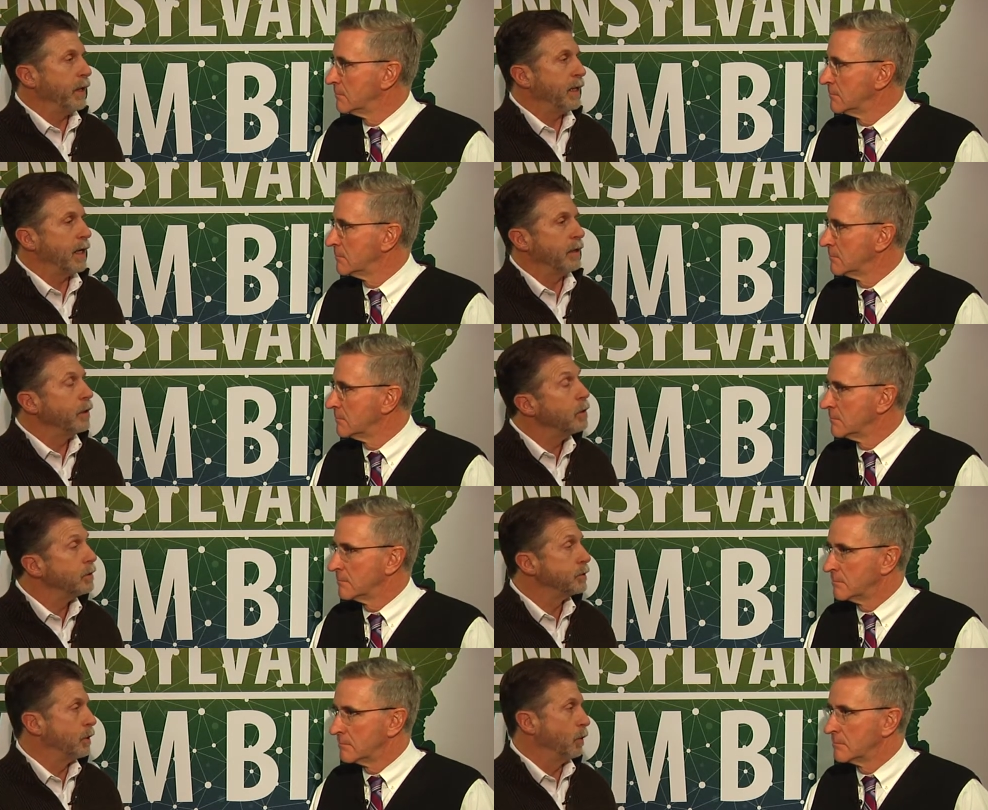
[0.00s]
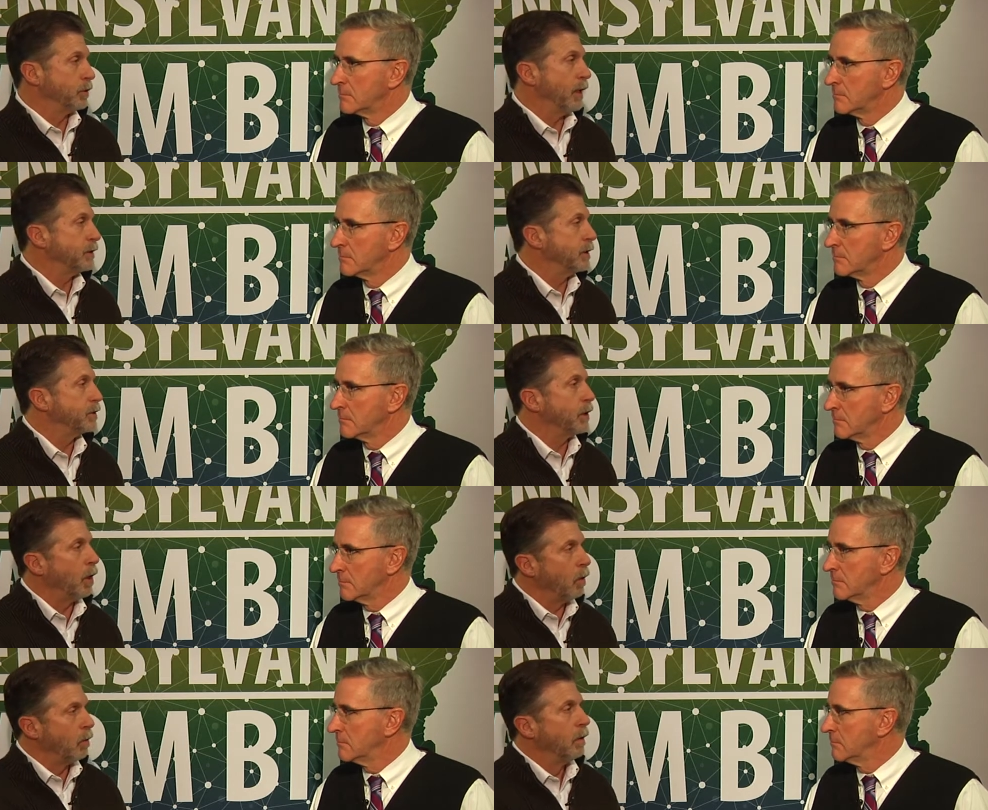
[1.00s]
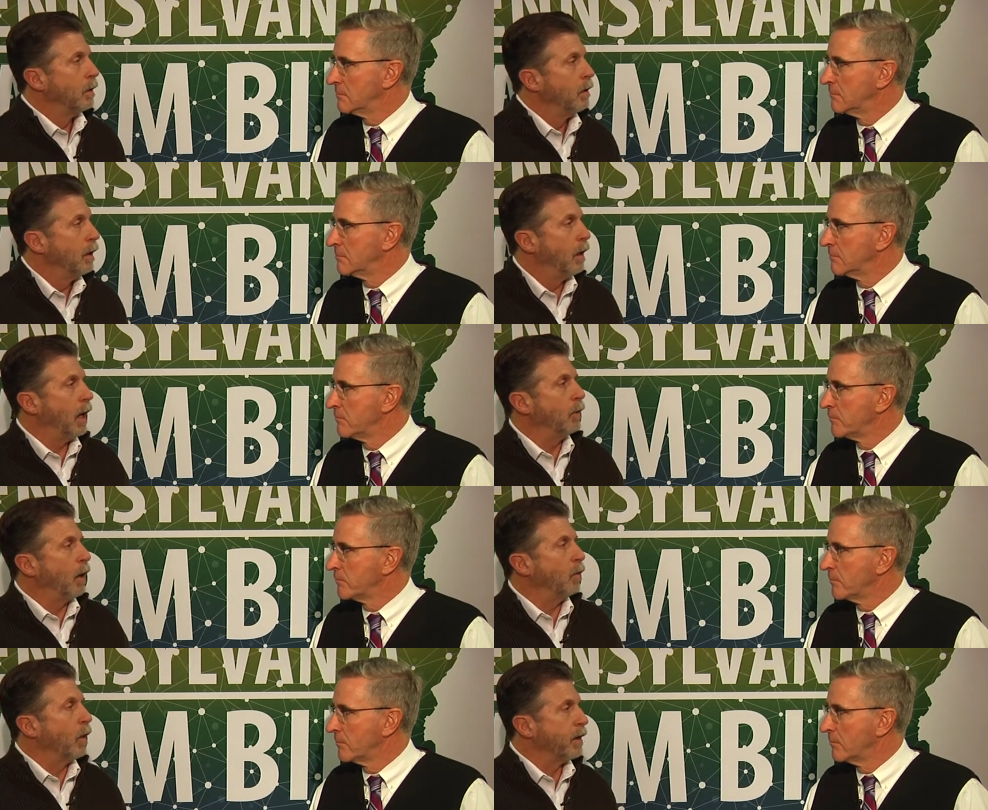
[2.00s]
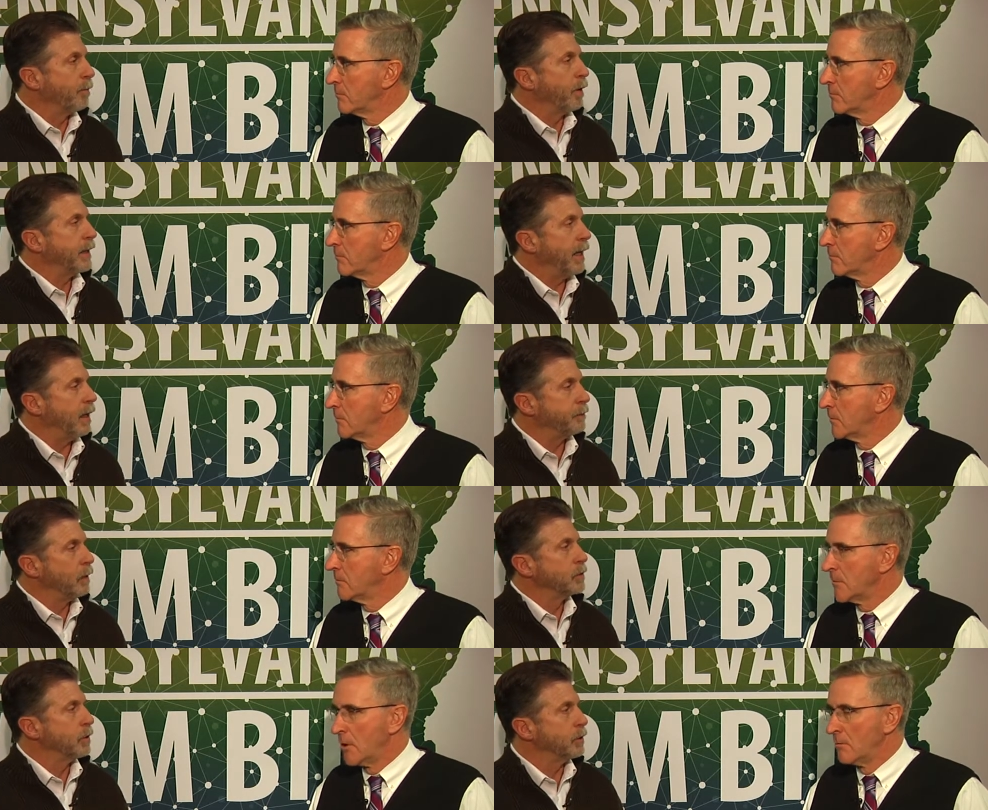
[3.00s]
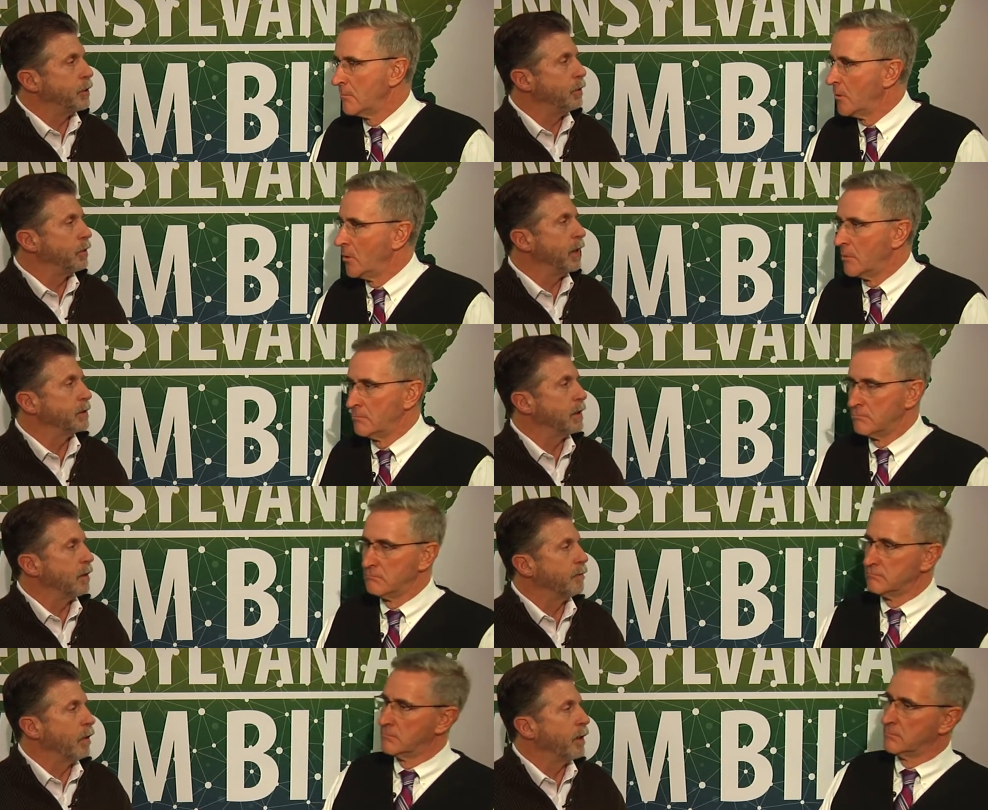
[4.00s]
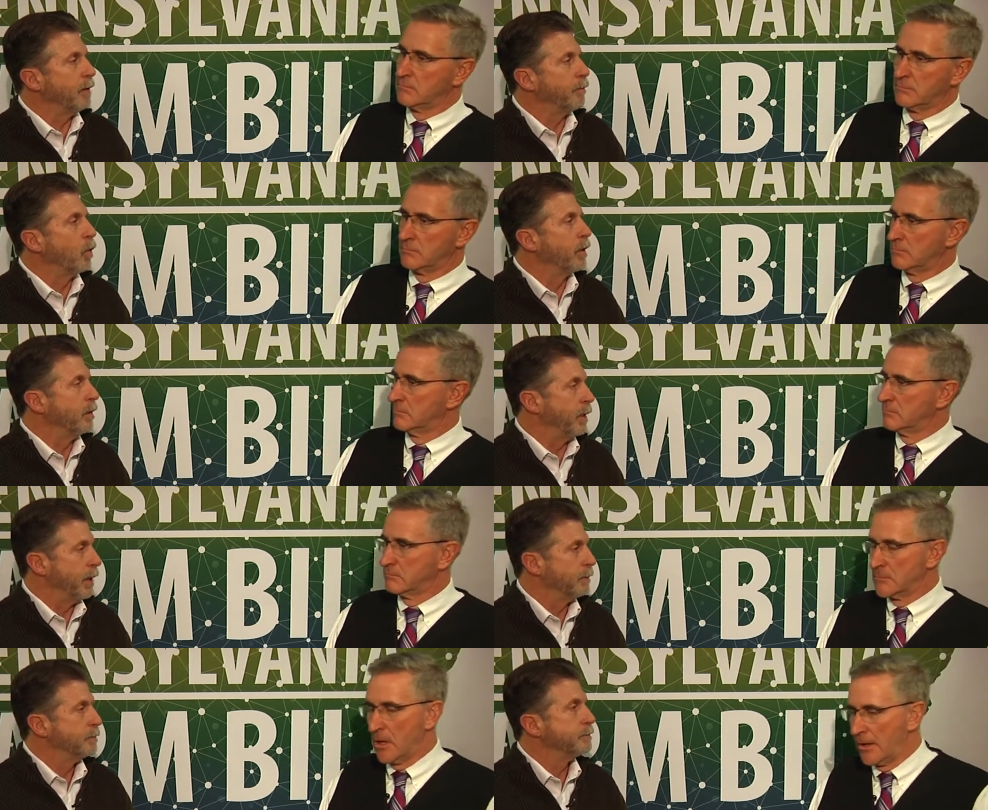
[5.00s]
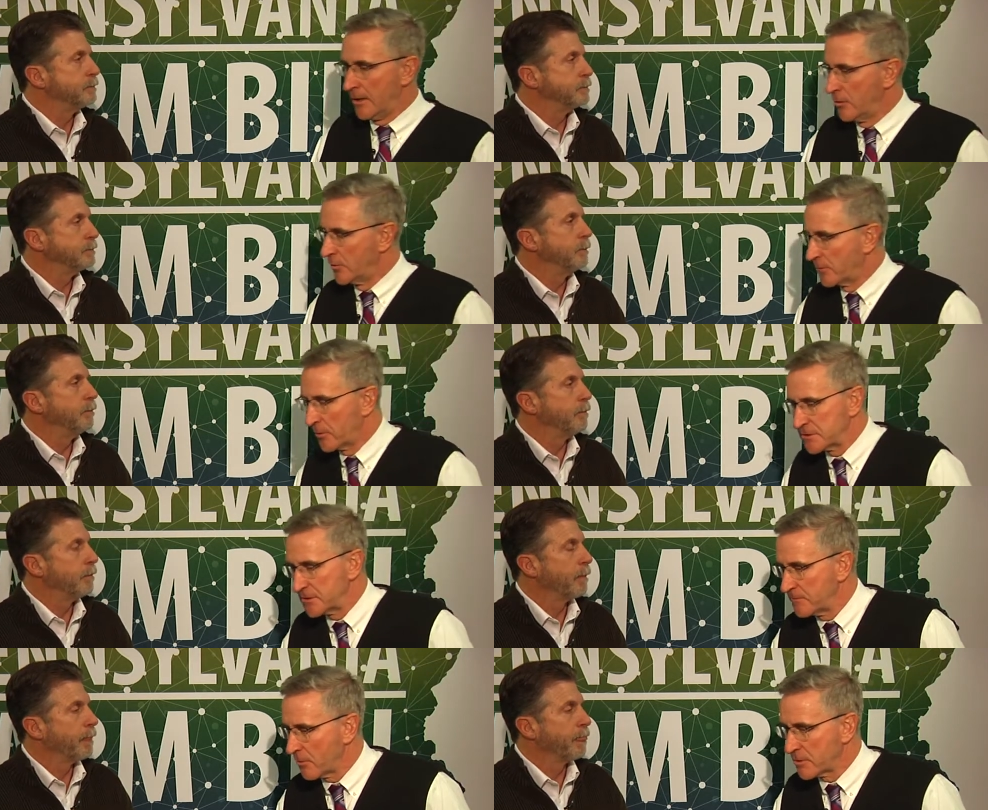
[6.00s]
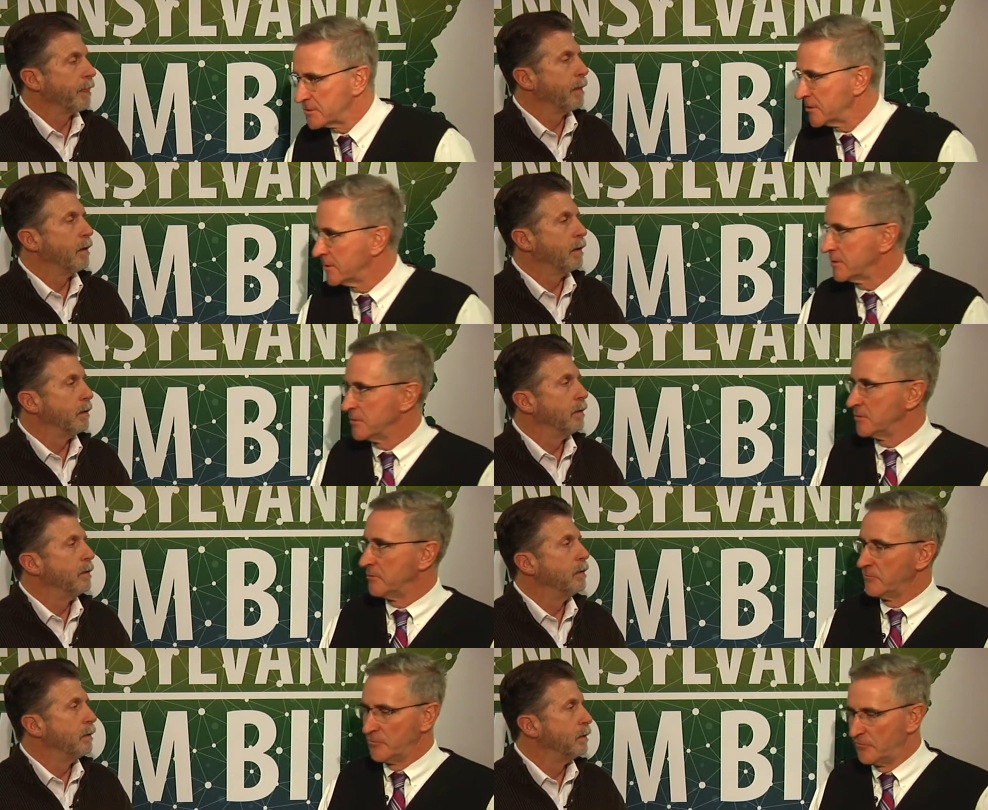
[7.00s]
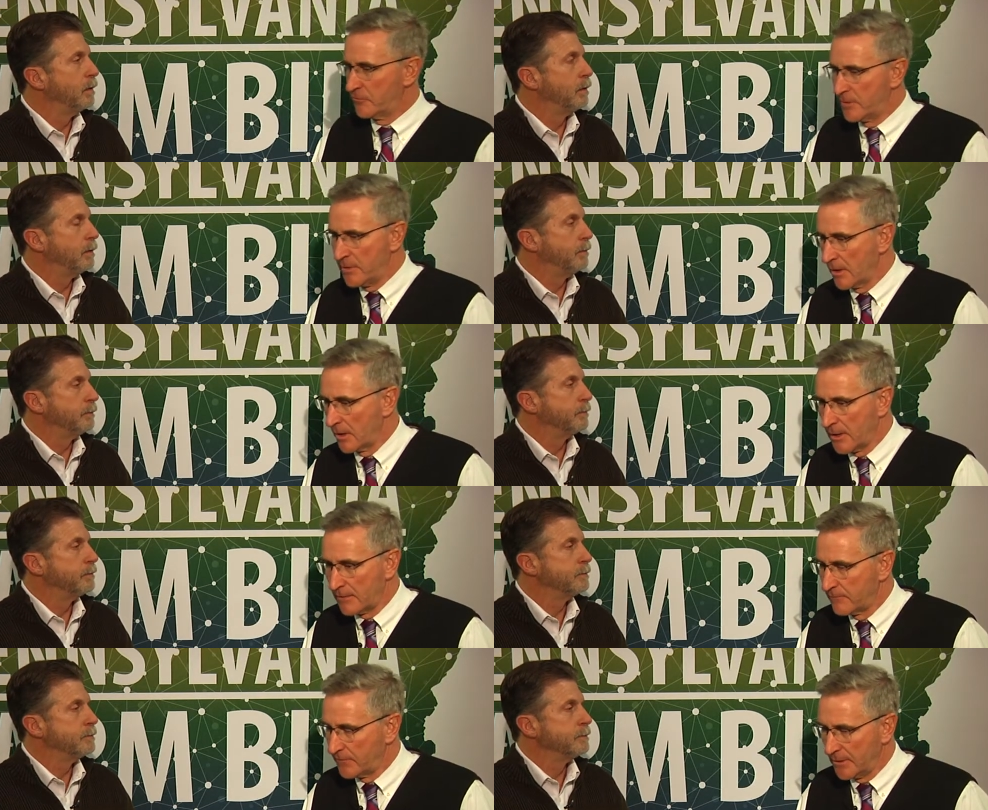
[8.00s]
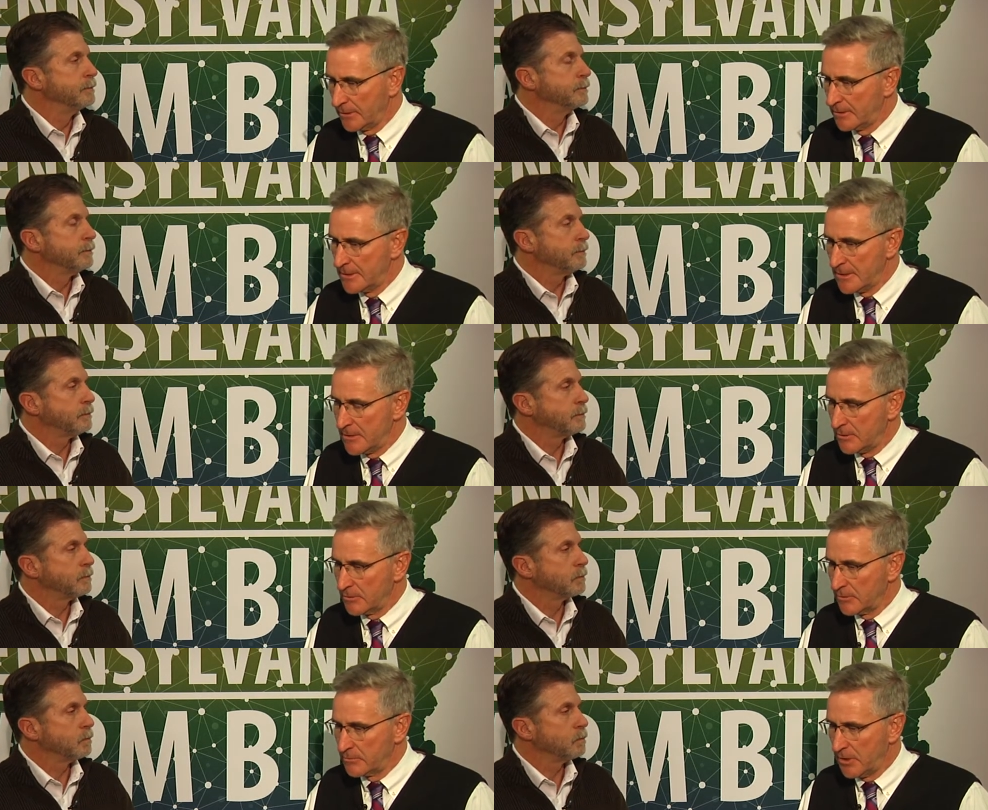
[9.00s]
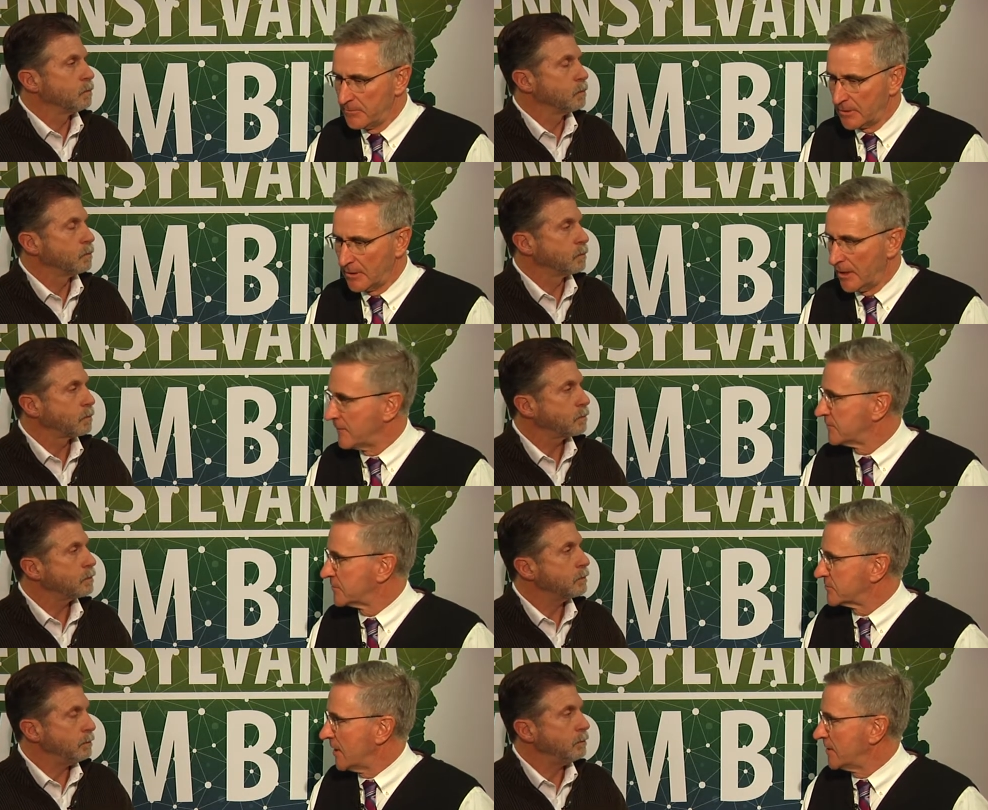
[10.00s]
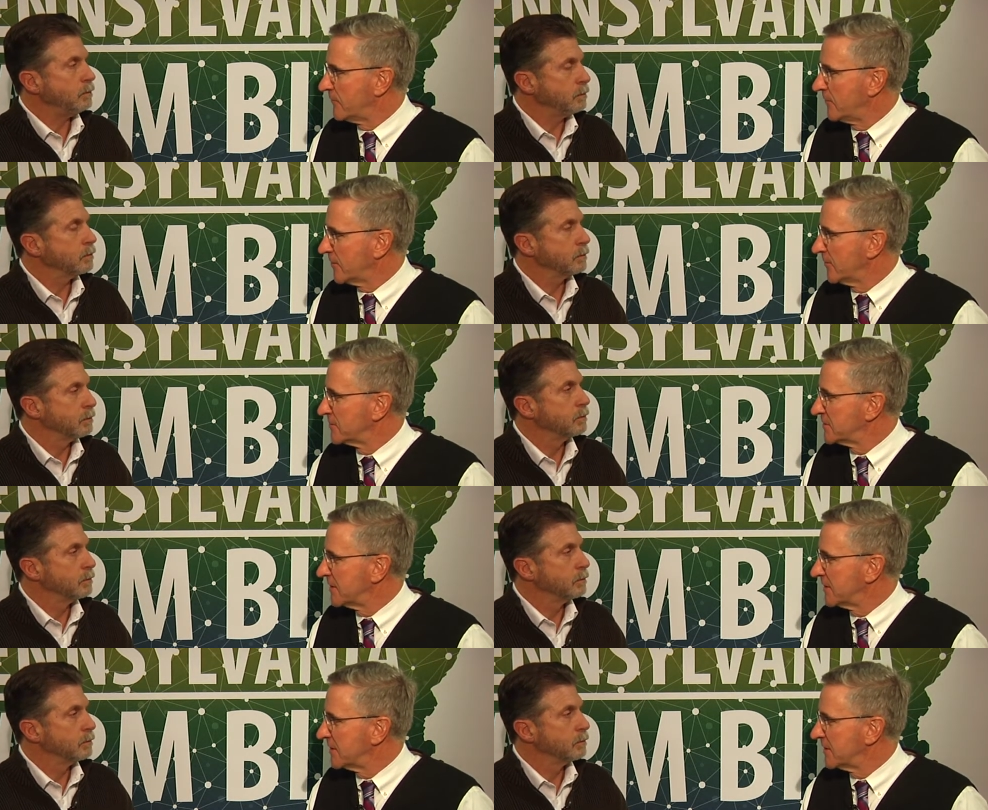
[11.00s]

Speaker 1: we can use to address it. So I, I, wanted to bring that up. Those are the two things that are very important to me.
Speaker 2: No, and I know they're personally important to you. you have committed a lot of uh, your, your, public life to trying to figure those